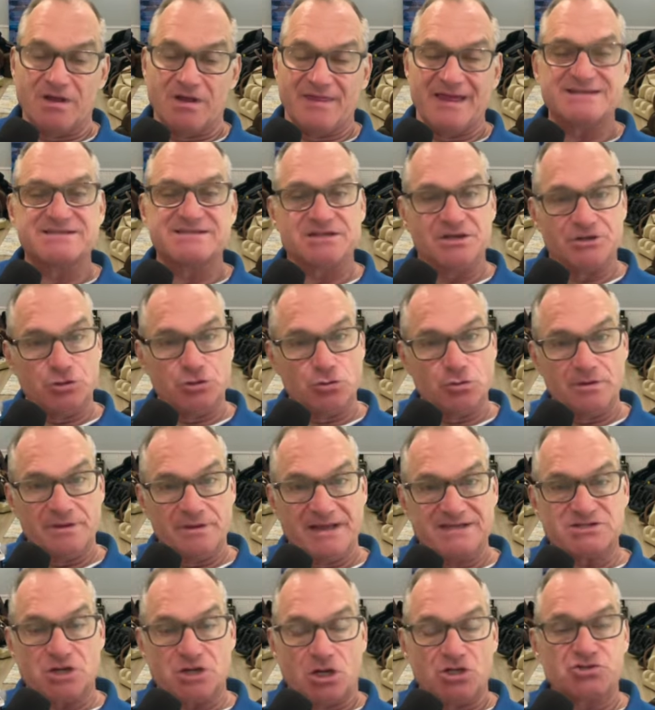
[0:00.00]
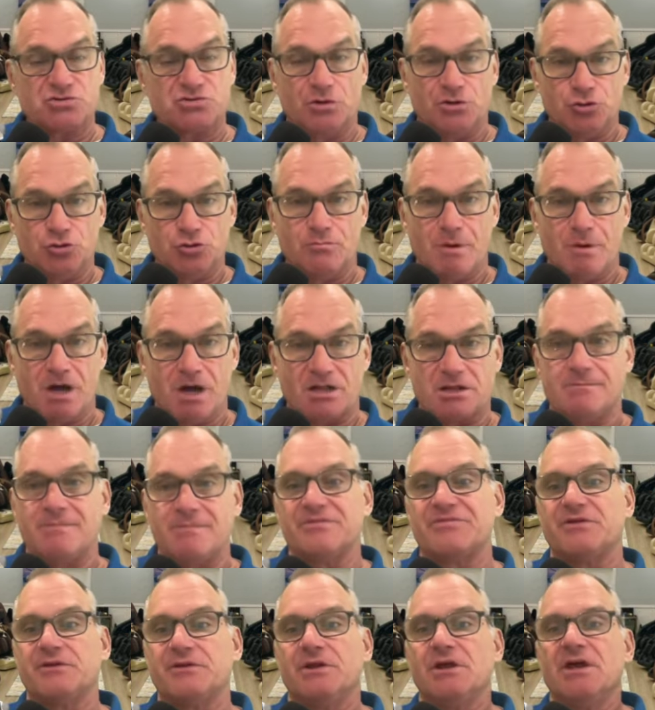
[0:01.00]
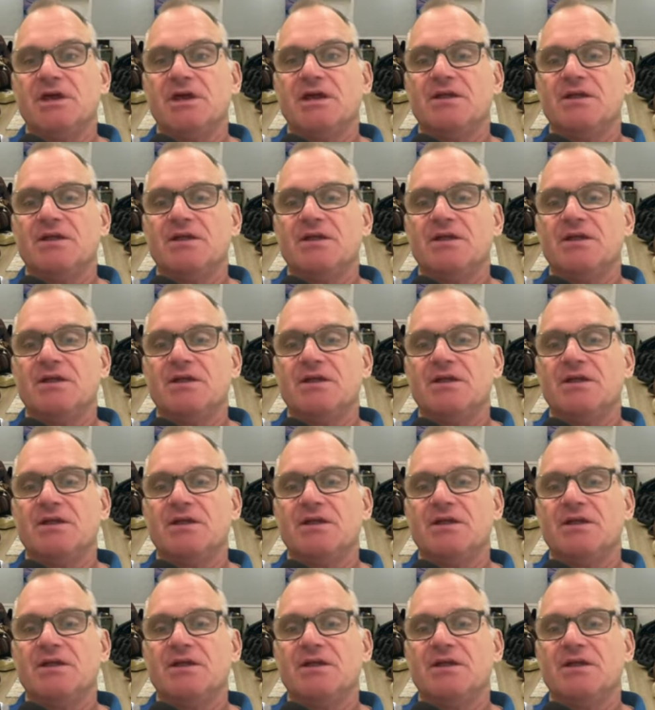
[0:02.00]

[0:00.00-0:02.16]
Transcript: That's a newer, that's also a new model, but the